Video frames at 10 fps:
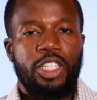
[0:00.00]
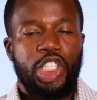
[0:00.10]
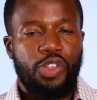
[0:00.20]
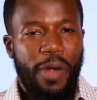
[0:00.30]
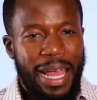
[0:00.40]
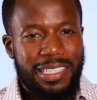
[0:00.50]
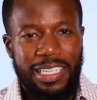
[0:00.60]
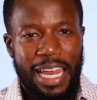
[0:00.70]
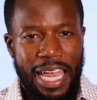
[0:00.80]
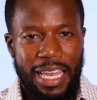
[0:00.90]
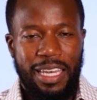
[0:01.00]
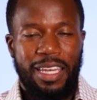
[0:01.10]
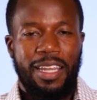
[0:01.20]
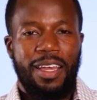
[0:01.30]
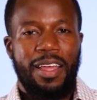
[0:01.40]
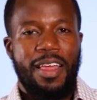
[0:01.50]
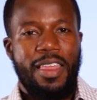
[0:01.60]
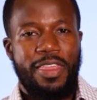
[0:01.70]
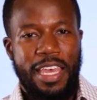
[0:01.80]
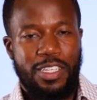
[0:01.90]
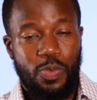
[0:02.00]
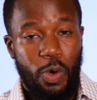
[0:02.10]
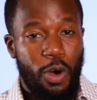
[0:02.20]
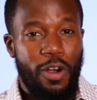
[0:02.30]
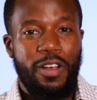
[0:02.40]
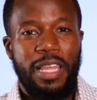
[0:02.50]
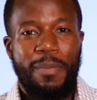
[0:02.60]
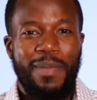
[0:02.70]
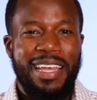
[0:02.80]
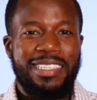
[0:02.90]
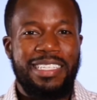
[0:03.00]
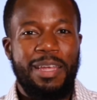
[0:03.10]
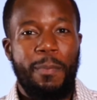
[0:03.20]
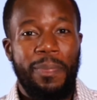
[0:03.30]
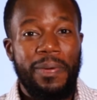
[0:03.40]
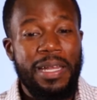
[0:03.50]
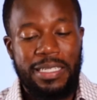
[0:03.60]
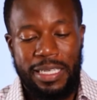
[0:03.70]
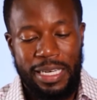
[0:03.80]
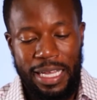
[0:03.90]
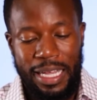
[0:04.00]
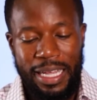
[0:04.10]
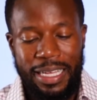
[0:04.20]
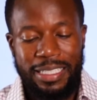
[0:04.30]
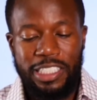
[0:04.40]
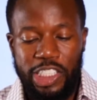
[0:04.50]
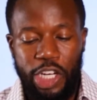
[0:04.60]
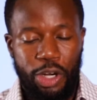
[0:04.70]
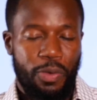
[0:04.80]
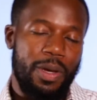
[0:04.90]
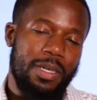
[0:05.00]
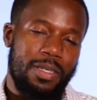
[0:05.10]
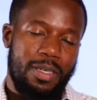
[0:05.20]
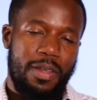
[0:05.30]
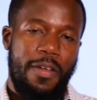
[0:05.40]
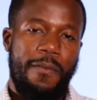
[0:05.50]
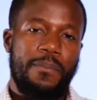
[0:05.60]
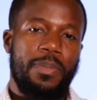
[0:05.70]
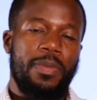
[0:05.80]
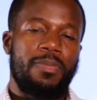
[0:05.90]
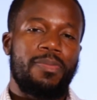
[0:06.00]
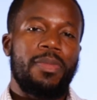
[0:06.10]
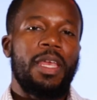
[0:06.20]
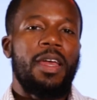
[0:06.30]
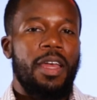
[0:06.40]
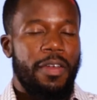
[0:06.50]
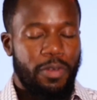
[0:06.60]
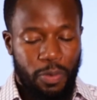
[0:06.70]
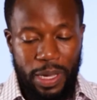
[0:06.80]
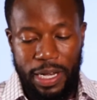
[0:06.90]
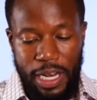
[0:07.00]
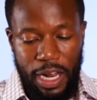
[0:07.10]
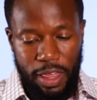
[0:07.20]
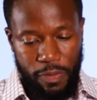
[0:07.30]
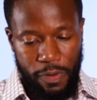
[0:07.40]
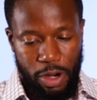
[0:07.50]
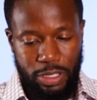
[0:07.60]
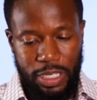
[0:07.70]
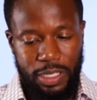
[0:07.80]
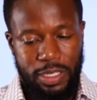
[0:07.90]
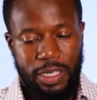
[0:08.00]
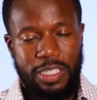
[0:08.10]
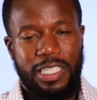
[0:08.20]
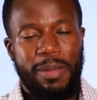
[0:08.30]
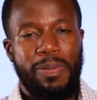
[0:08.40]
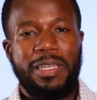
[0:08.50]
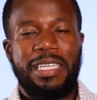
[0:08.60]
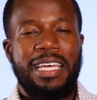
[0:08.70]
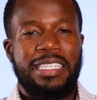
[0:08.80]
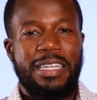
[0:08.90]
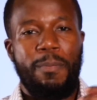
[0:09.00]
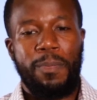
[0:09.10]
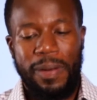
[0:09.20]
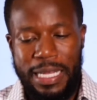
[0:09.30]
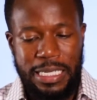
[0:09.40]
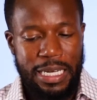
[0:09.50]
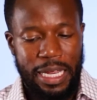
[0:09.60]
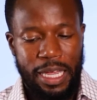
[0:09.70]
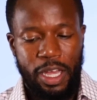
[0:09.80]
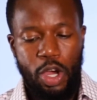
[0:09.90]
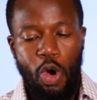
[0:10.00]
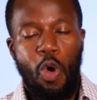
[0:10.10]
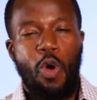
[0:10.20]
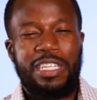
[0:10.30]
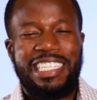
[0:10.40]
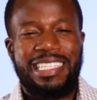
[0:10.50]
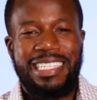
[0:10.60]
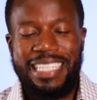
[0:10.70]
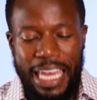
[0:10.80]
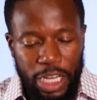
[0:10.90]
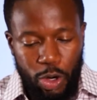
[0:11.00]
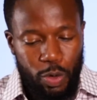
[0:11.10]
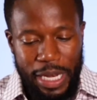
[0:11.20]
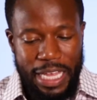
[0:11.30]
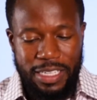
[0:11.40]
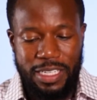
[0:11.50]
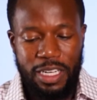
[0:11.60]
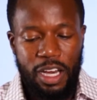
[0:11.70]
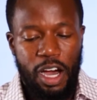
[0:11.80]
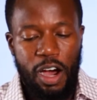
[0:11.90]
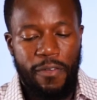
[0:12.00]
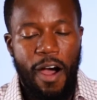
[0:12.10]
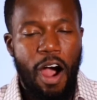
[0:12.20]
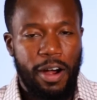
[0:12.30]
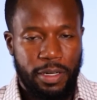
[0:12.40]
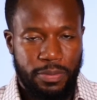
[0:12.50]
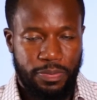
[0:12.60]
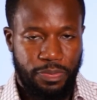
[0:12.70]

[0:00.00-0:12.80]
translate this word that means simplicity generous. If you read it in other versions, it simply says simplicity or singleness of heart.